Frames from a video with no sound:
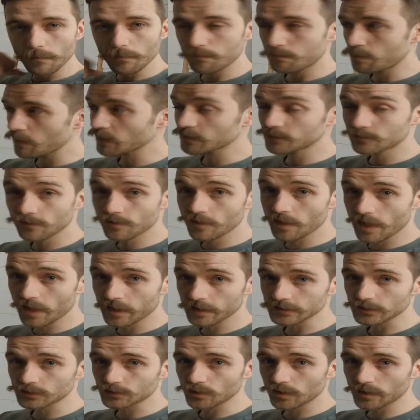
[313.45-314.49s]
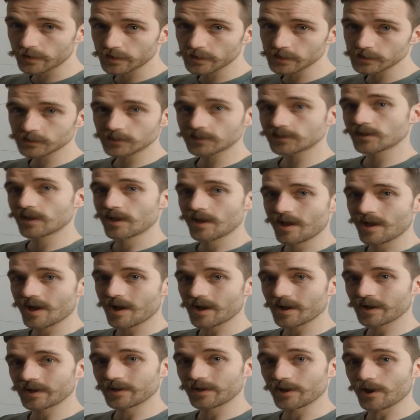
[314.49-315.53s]
Back to the electronics.
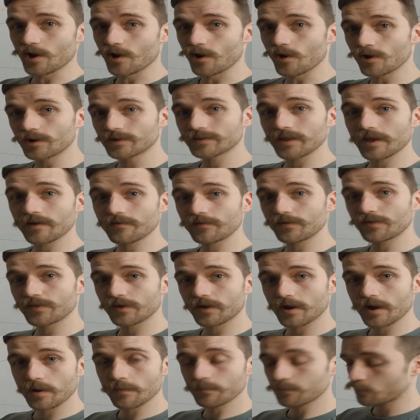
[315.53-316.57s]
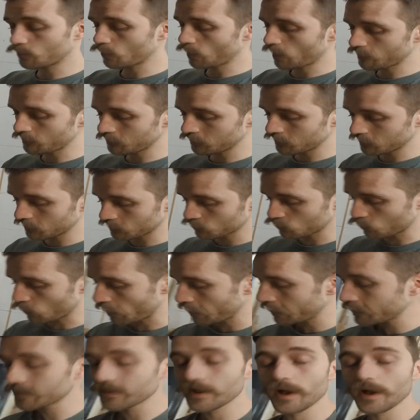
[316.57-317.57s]
I hooked everything up, everything is wired